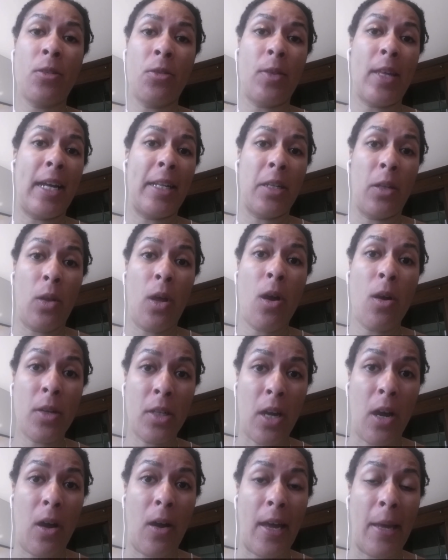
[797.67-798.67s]
So that's a
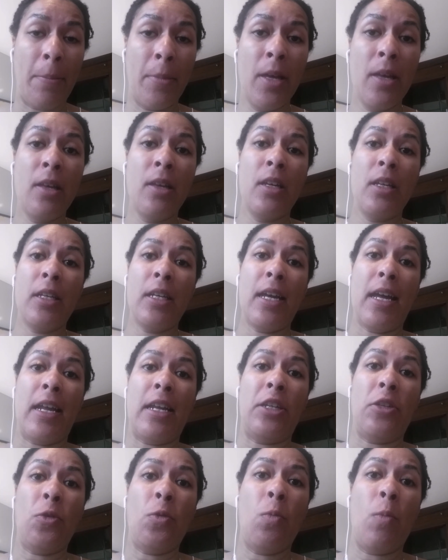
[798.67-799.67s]
long time,
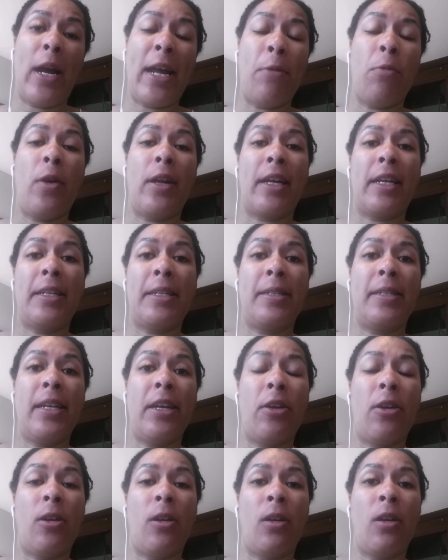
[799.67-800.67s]
and you might want to
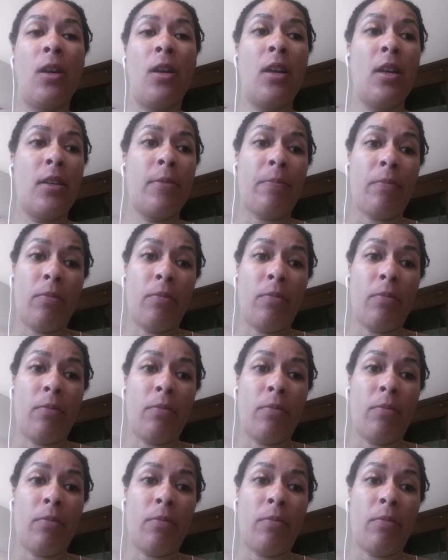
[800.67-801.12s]
consider